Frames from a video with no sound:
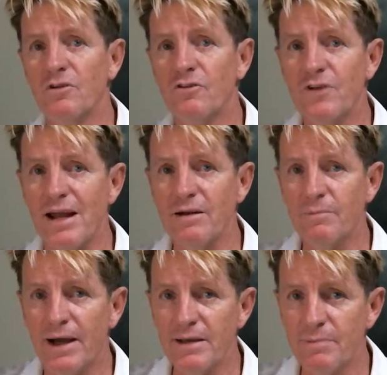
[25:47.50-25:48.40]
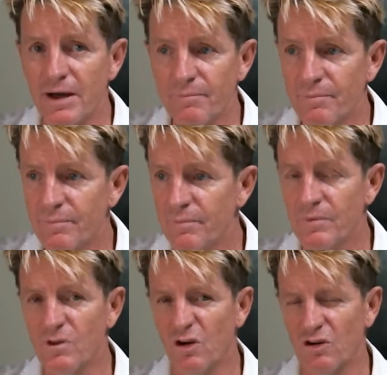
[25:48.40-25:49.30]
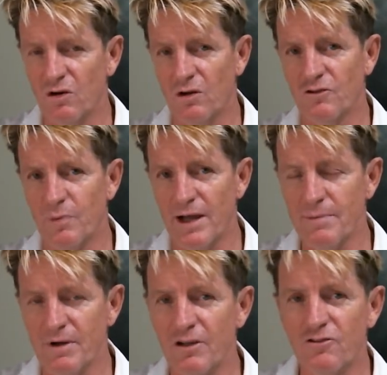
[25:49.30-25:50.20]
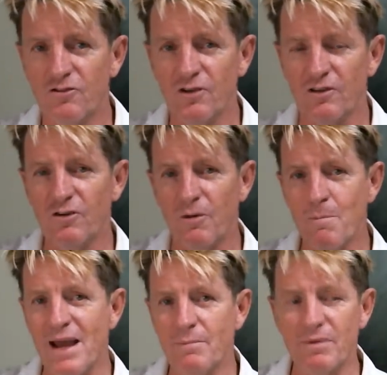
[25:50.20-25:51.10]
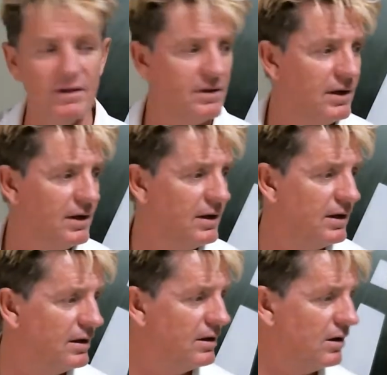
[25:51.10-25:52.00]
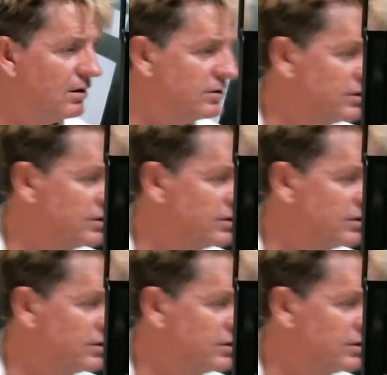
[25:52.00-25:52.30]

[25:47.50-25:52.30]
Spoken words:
satin paper, not a gloss paper. It's not matte, but I'll